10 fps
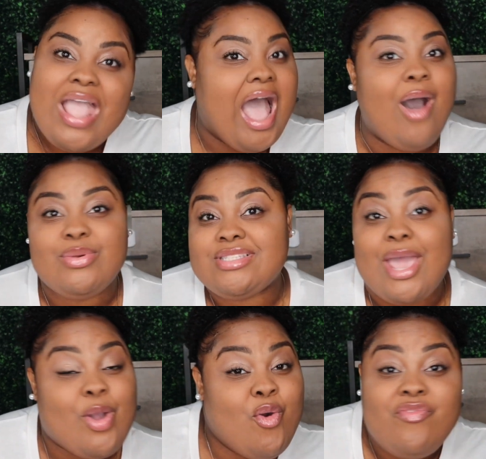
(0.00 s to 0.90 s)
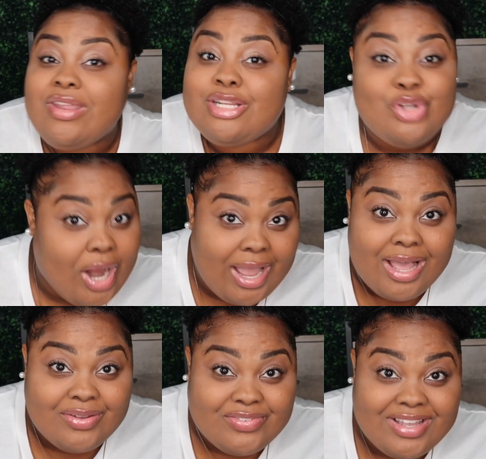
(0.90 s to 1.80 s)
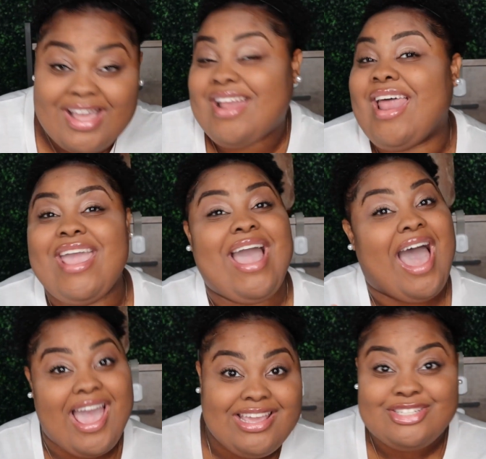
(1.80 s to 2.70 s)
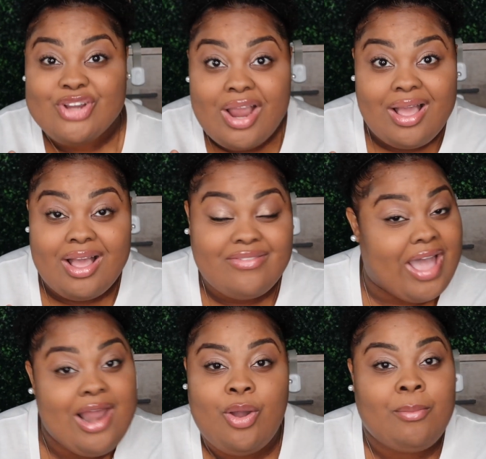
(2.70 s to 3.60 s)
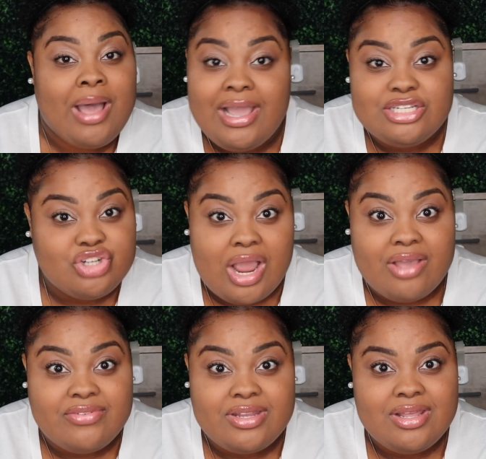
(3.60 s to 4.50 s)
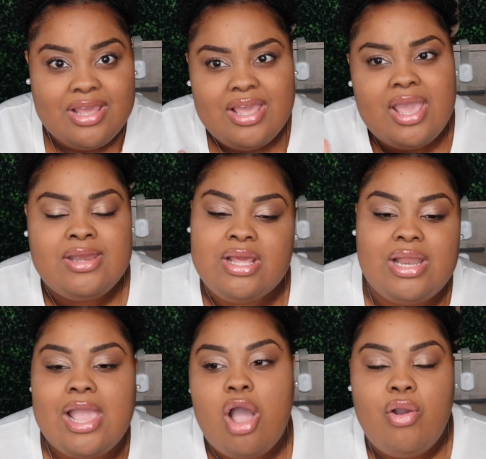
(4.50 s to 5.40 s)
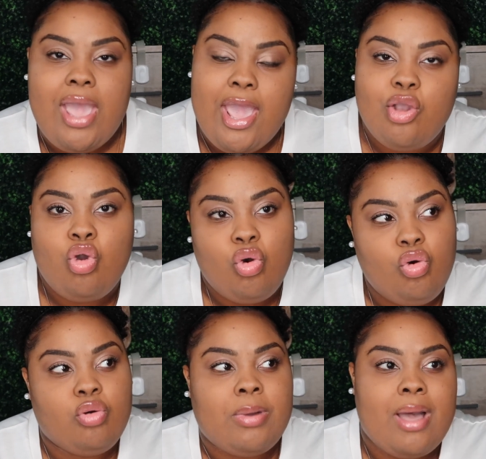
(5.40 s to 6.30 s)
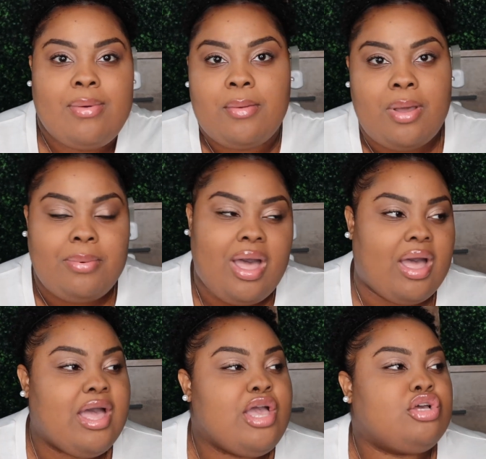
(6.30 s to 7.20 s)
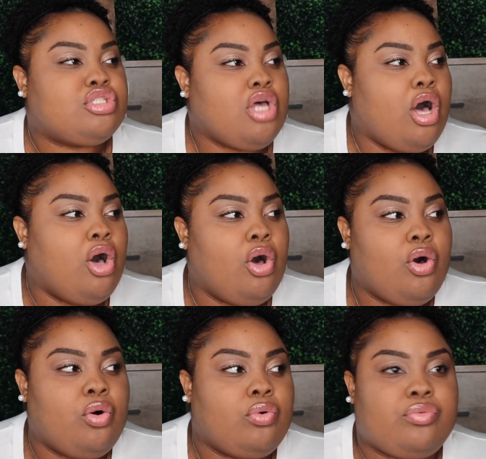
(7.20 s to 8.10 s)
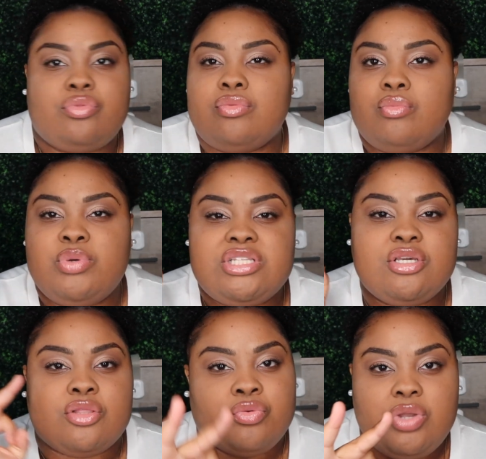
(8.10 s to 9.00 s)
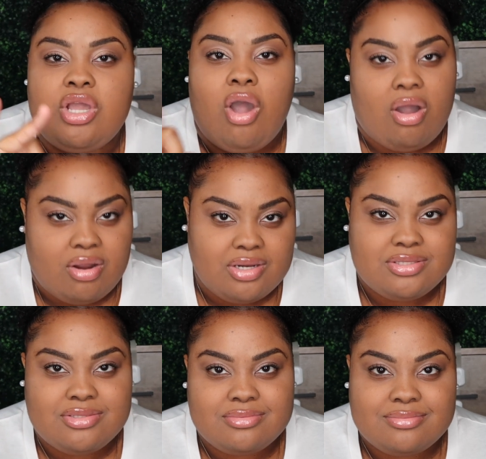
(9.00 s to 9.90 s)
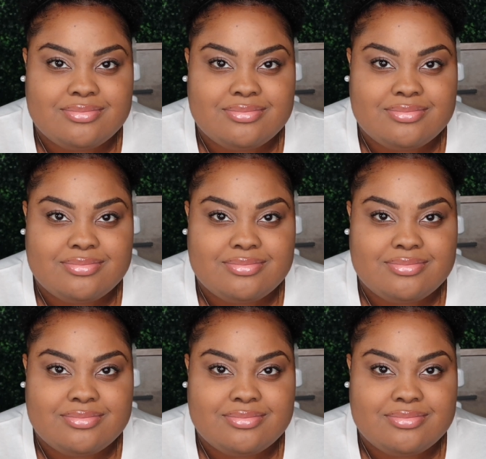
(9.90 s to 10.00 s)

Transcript: I was like, who finna drive? Like, I can drive. I don't mind driving. And they're like, okay, cool, blah, blah, blah, blah. So we took three cars,